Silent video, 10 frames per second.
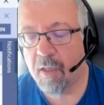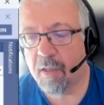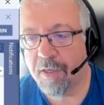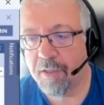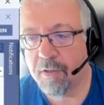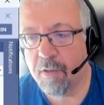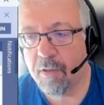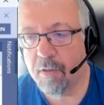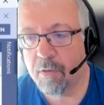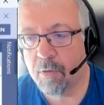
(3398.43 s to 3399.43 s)
Later,
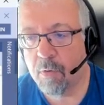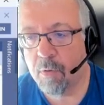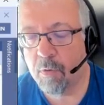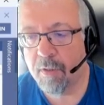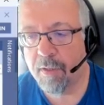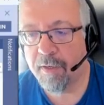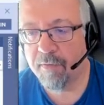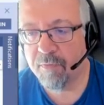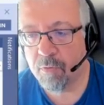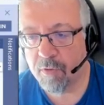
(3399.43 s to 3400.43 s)
you only
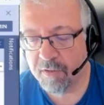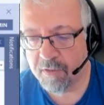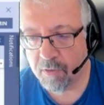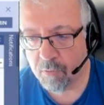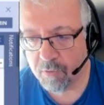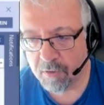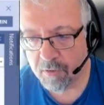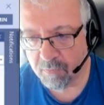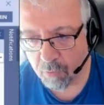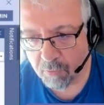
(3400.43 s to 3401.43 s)
have to execute
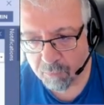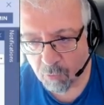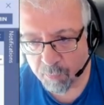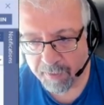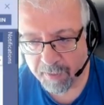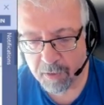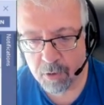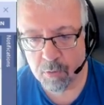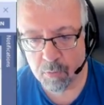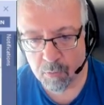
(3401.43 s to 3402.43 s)
this workflow package